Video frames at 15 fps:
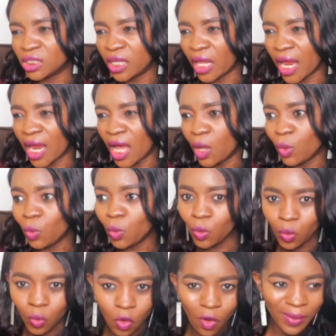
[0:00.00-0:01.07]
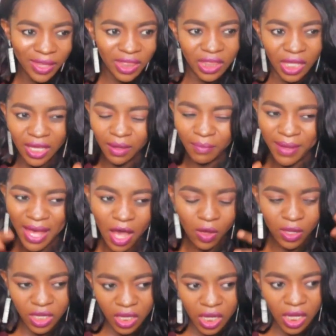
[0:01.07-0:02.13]
is there? Ooh, let me think
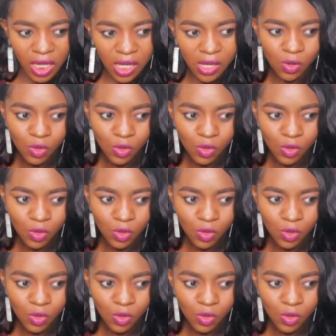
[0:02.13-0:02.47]
about it.